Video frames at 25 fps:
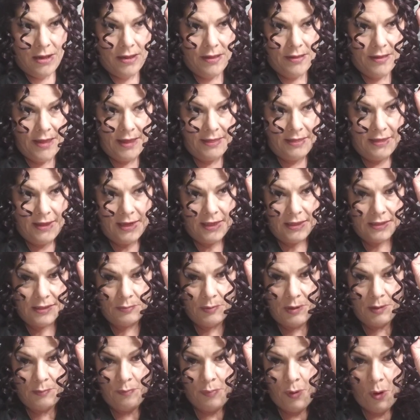That thing has
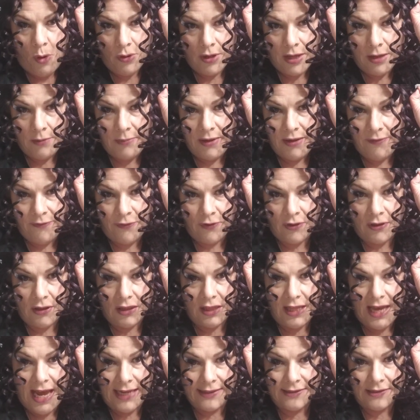been poking me for the
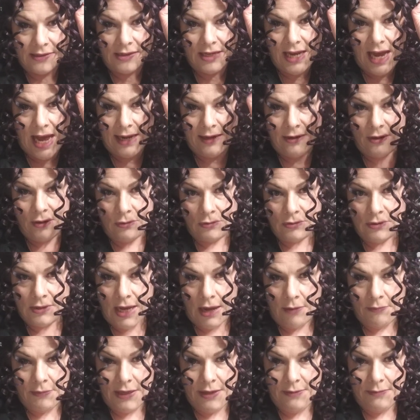last God knows how
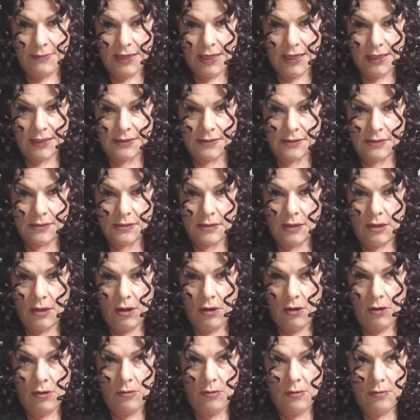many minutes.
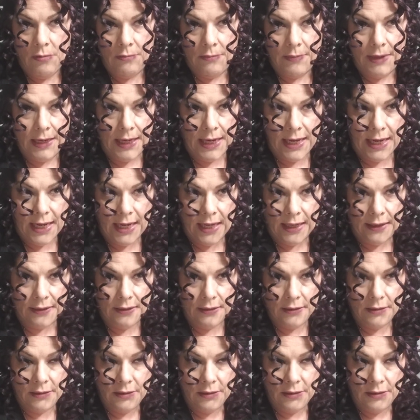Oh my God.